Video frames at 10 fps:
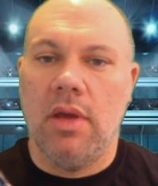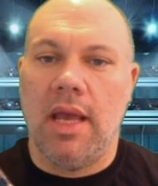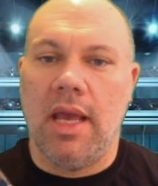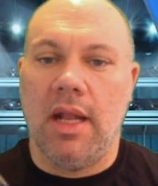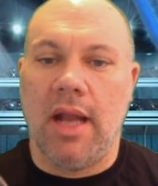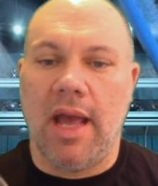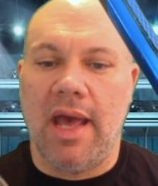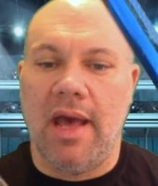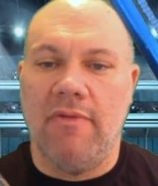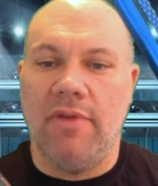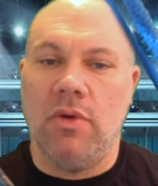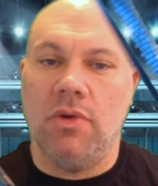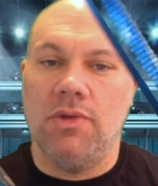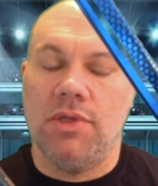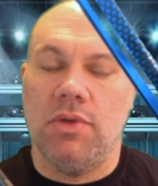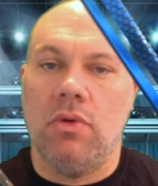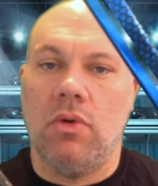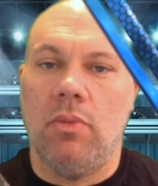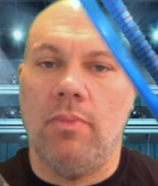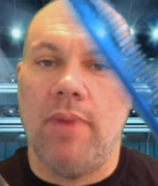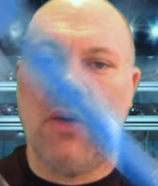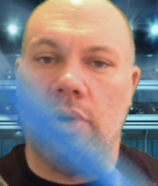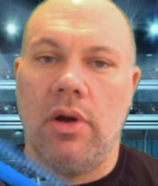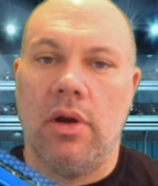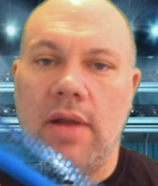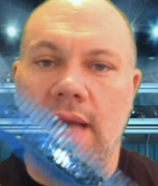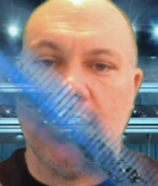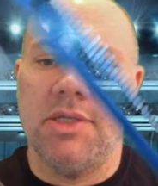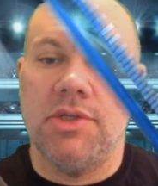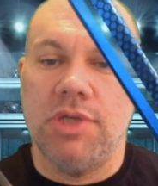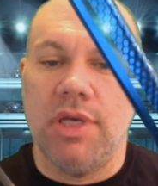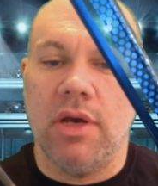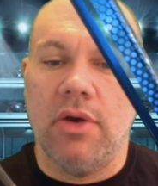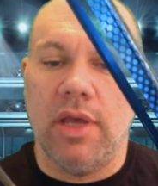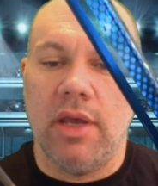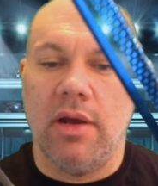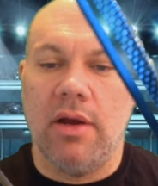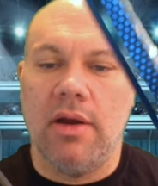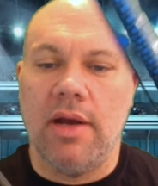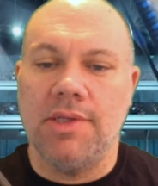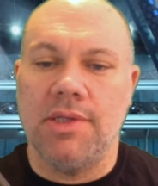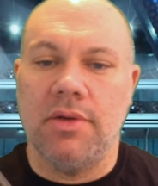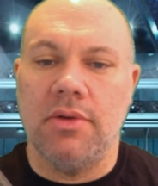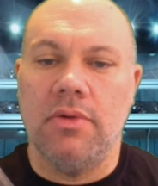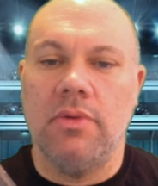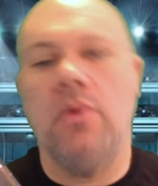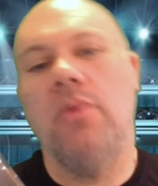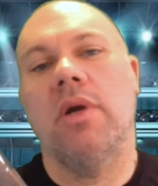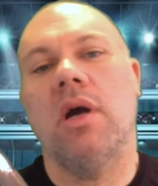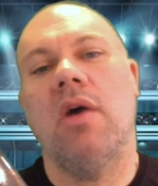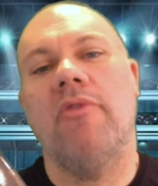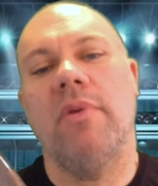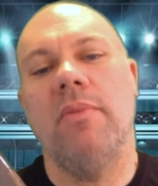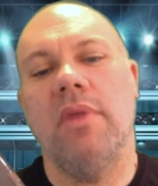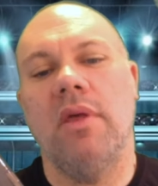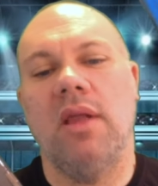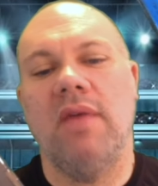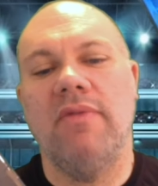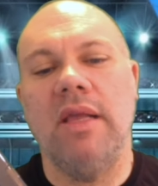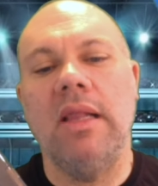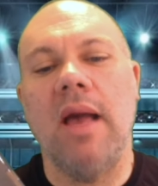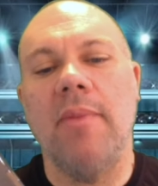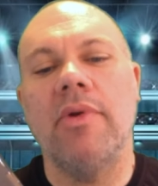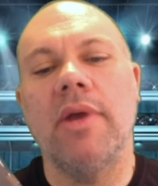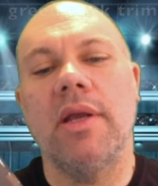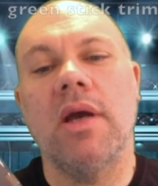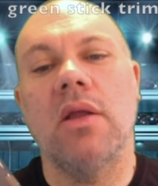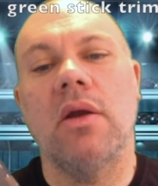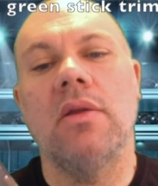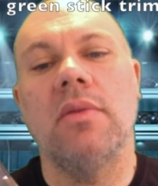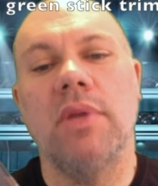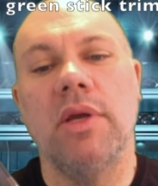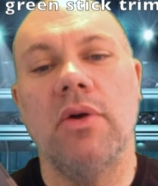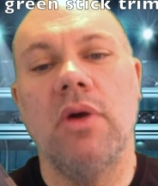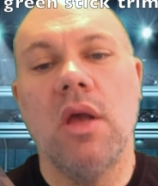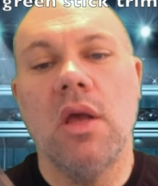and I have the old school Bauer Nexus Geo here, as you will recall from the lovely lime green color and the blue.